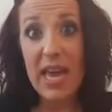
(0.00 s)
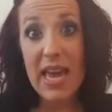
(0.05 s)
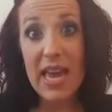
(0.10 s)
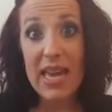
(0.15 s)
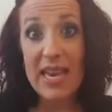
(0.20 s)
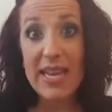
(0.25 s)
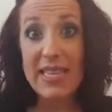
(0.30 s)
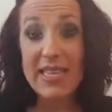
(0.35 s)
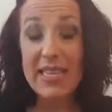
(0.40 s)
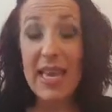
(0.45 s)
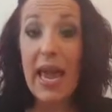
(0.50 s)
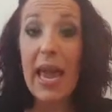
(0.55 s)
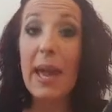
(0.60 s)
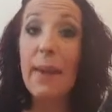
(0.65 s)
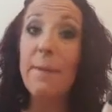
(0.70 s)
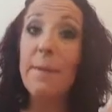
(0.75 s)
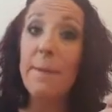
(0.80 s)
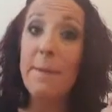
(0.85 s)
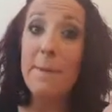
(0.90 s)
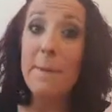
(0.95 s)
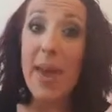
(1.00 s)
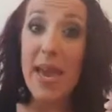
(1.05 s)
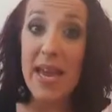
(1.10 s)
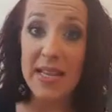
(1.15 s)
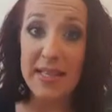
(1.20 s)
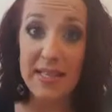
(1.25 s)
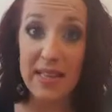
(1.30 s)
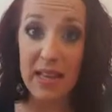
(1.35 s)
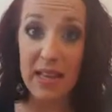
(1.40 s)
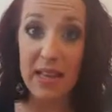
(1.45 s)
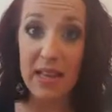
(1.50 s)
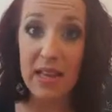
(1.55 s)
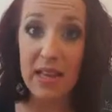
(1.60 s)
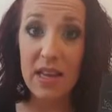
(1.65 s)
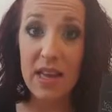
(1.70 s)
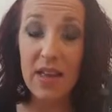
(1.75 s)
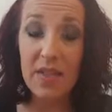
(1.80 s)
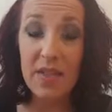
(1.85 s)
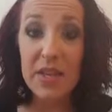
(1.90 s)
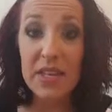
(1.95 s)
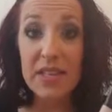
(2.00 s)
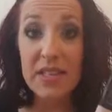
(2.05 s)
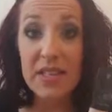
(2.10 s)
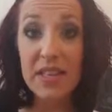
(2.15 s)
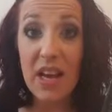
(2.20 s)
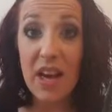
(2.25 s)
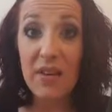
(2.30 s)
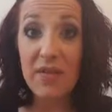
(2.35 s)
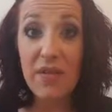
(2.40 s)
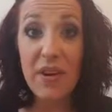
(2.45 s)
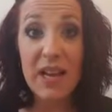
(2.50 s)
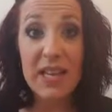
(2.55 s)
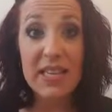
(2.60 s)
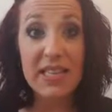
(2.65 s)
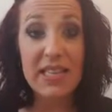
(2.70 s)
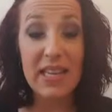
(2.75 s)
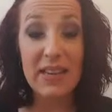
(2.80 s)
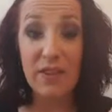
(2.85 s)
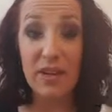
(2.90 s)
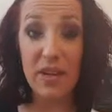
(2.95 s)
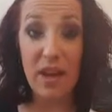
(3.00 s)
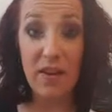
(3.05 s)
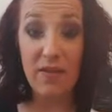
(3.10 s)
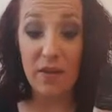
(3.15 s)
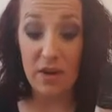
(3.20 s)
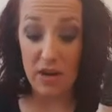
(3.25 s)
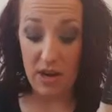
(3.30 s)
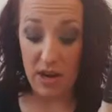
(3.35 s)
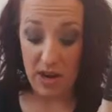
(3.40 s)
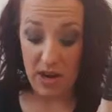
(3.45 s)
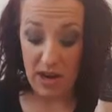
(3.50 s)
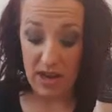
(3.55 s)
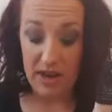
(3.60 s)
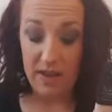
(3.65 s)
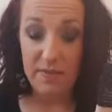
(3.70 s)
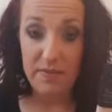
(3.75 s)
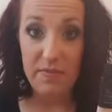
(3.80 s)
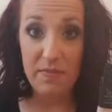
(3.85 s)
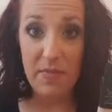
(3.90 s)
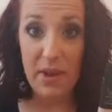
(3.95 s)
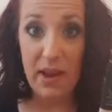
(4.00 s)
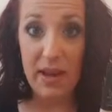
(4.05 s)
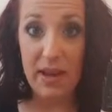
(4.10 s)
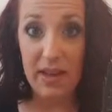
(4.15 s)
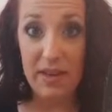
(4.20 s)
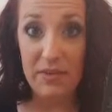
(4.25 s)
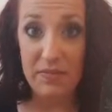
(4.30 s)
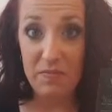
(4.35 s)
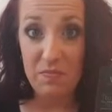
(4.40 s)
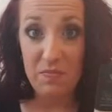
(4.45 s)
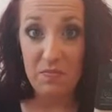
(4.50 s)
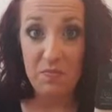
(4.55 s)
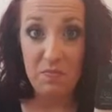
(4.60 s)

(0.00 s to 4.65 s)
It is amazing. This stuff has even covered, I can